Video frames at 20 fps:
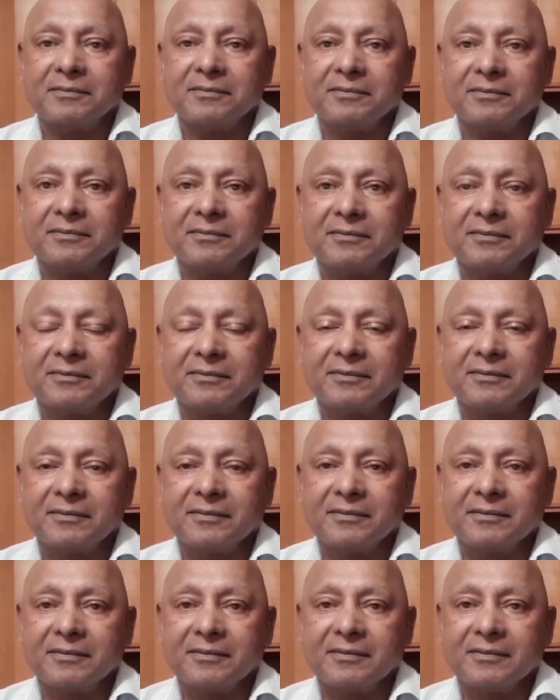
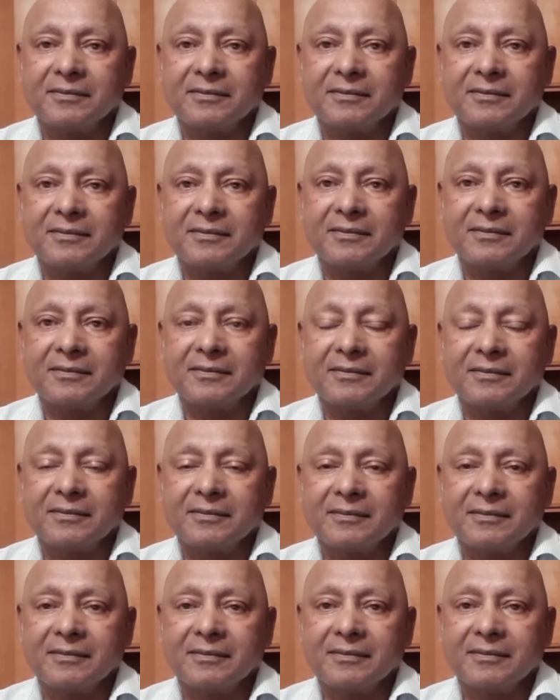
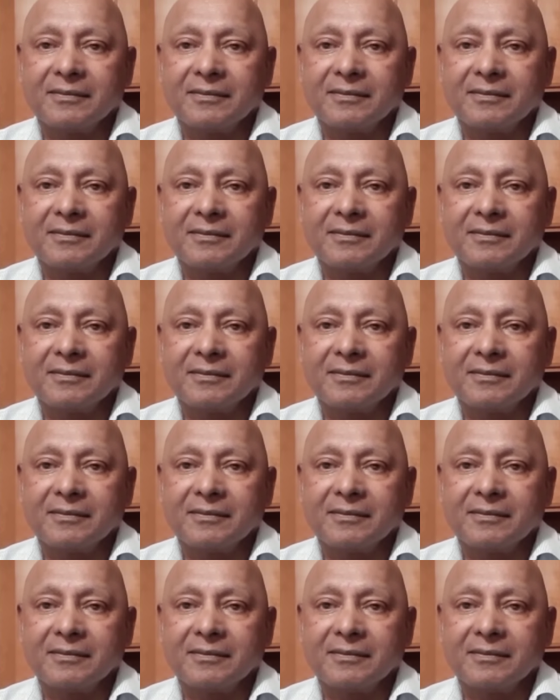(no one is talking)